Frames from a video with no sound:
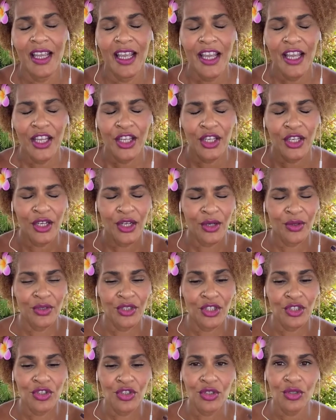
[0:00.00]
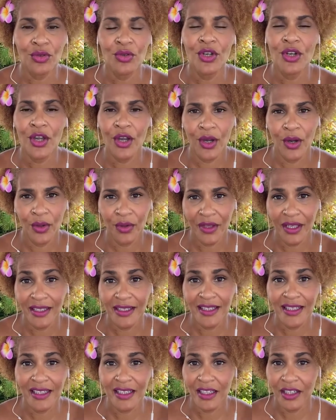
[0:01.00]
You know, did you know that
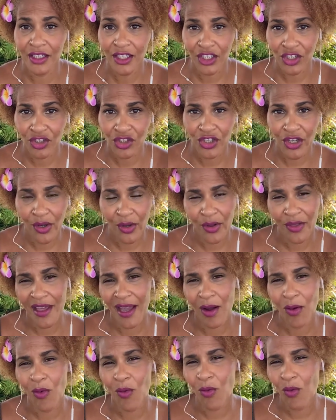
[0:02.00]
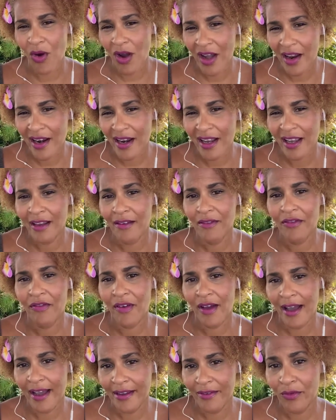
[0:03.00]
studies show that 1 in
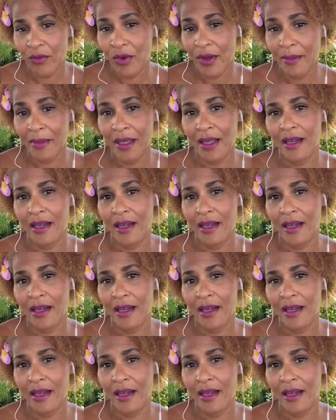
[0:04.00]
5 women